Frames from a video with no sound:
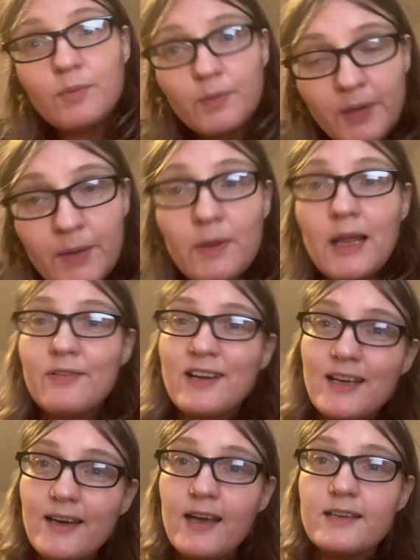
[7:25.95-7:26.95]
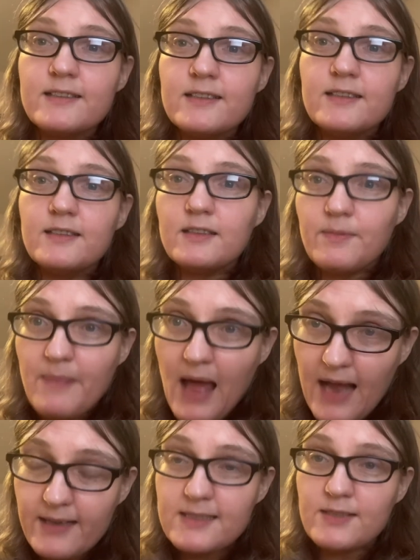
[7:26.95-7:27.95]
but people have connected the
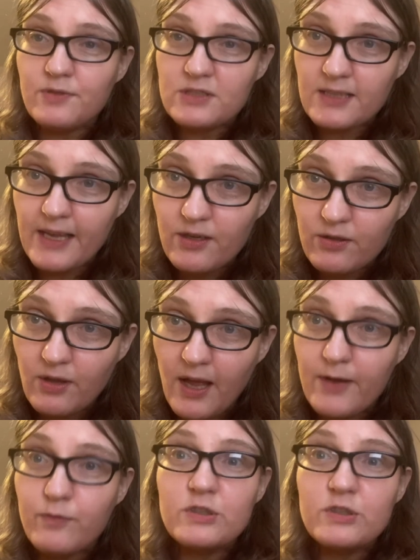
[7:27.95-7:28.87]
madness of his later life,